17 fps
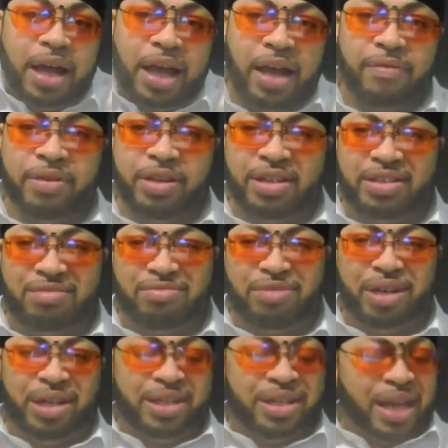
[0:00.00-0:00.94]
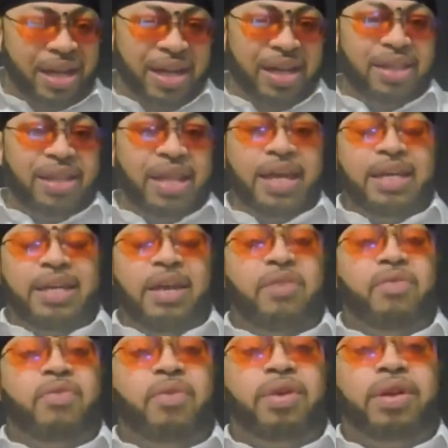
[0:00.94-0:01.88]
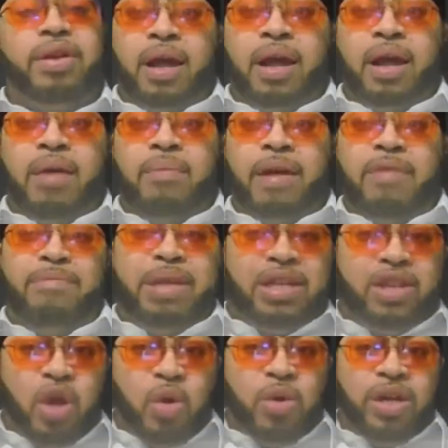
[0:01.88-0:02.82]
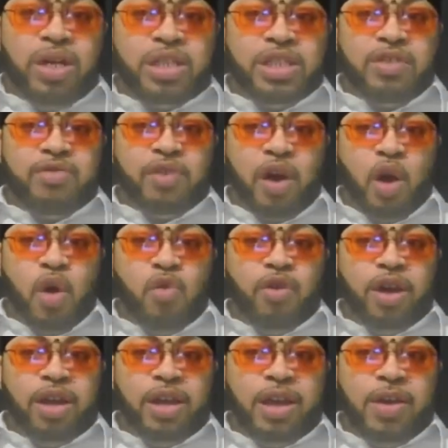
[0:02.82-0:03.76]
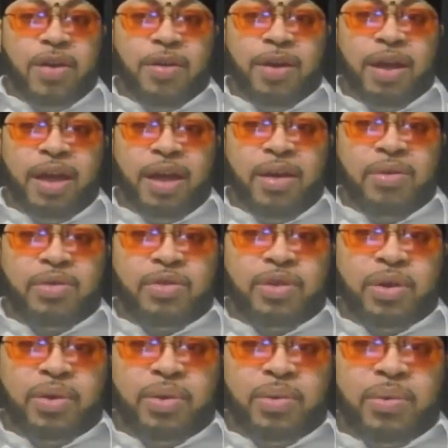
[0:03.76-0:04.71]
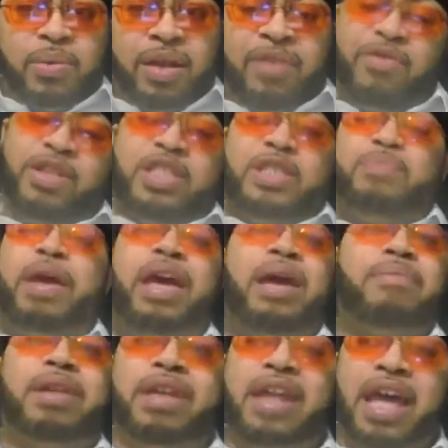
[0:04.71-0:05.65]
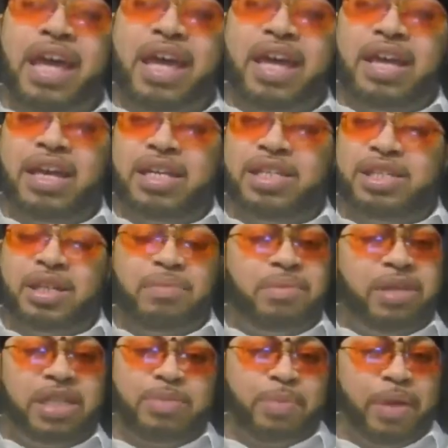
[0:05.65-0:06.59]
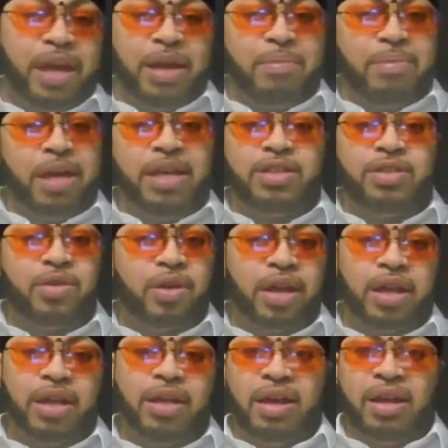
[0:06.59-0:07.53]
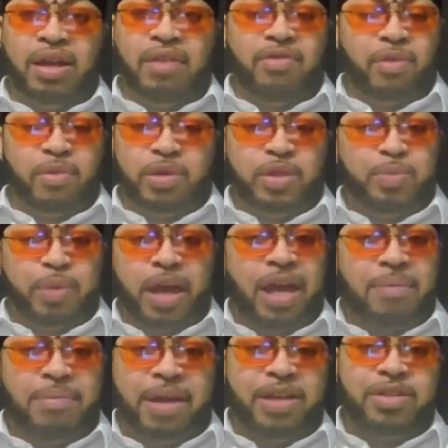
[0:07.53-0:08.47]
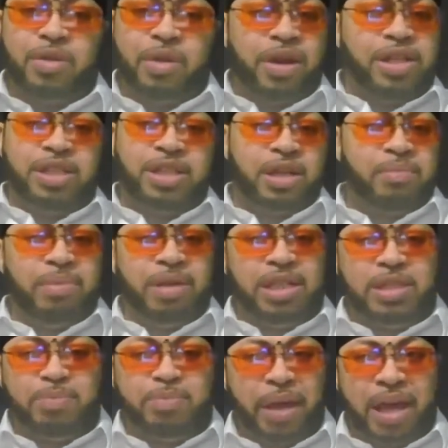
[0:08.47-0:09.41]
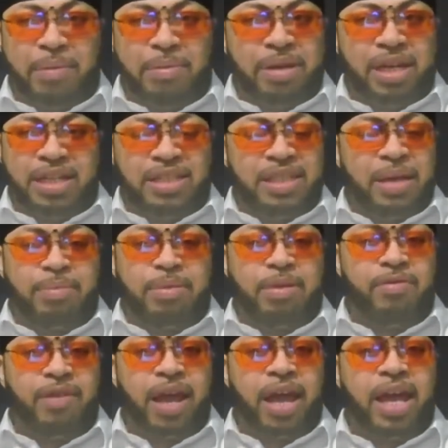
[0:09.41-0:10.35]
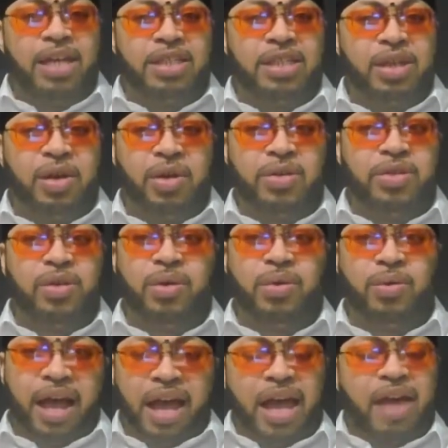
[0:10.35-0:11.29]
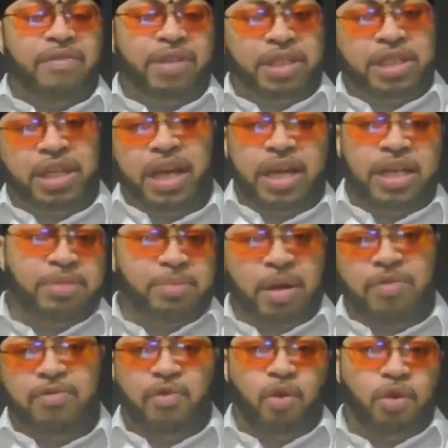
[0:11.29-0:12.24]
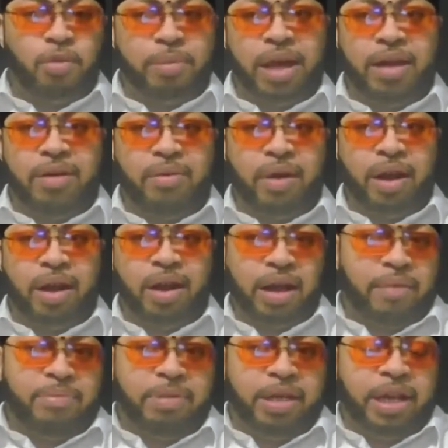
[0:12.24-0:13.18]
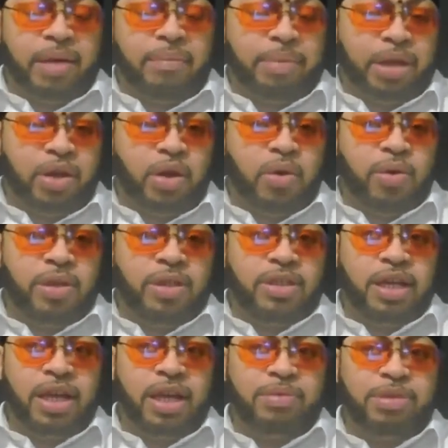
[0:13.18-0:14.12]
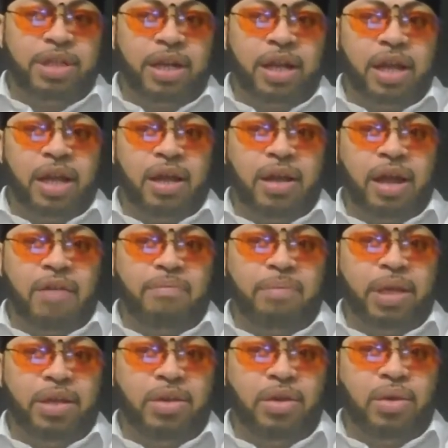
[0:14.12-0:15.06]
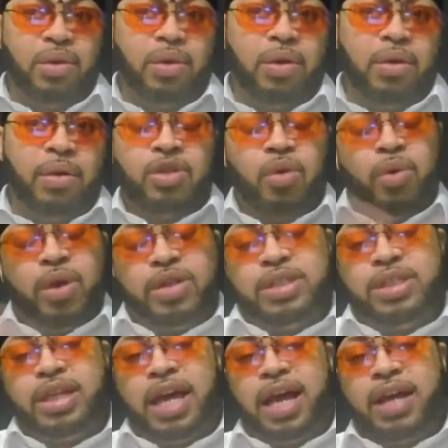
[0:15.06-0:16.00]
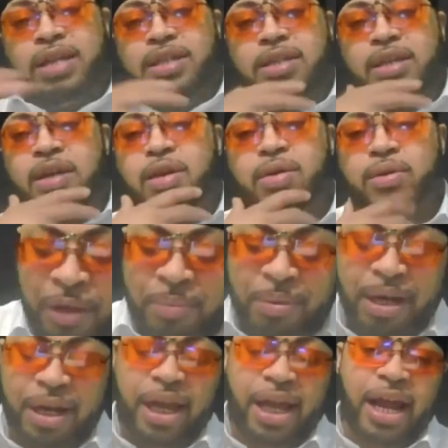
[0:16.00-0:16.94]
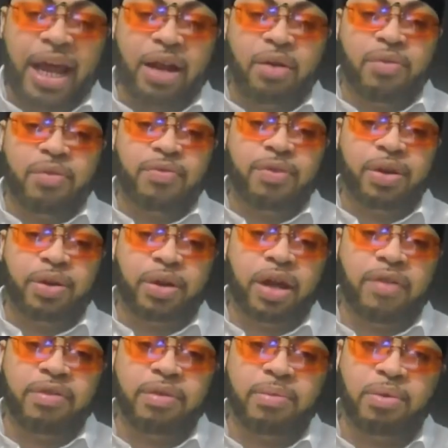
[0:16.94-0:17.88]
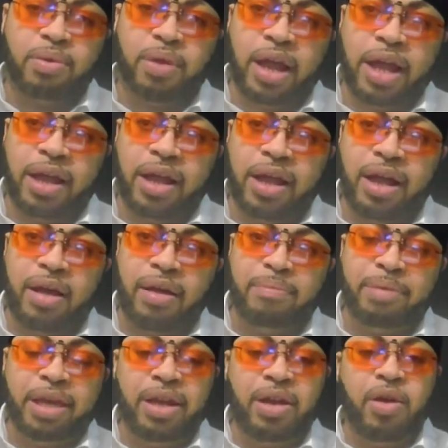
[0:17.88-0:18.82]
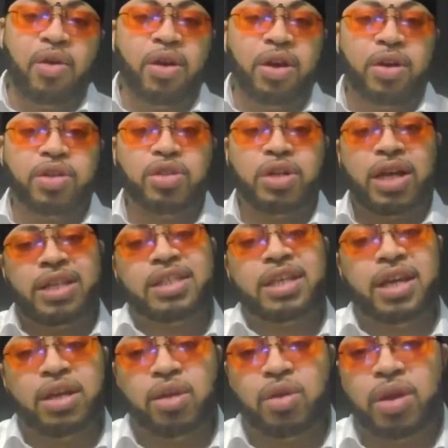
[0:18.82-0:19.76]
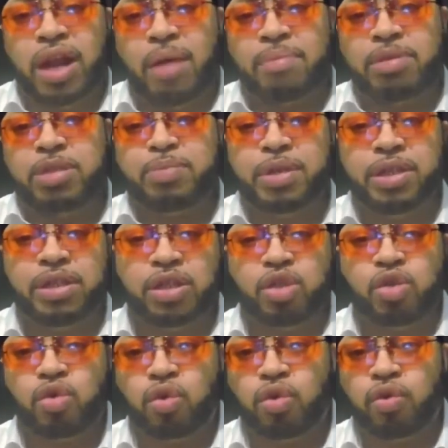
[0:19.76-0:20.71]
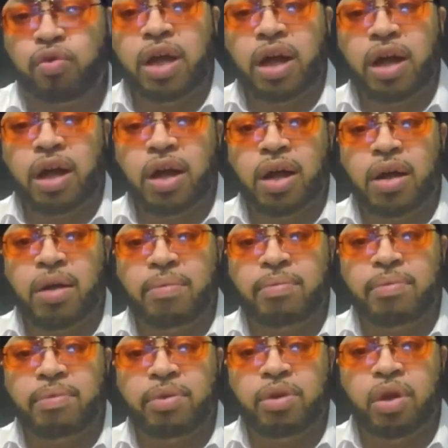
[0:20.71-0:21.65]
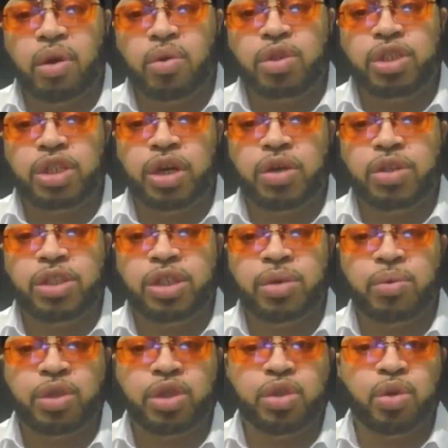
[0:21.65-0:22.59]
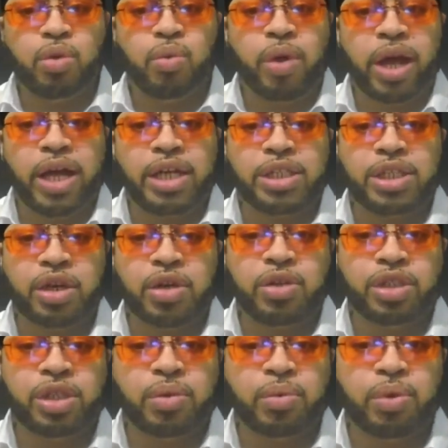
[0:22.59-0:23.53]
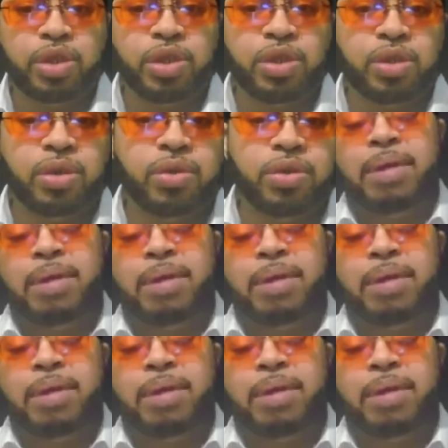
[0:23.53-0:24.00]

I haven't really done anything different. Um, I've been doing this shit for over a year now. So if it's spam today, it should have been spam yesterday. And if it was spam yesterday, it should have been spam and deceptive last year. So I haven't changed my format, right? I mean, I've been doing the same shit I, have been doing. So we'll see how this will go. But again, I don't feel comfortable like uh, being on here trying to tell you that I'm going to speak the truth, um, you know, share shit with you the way I share shit with you.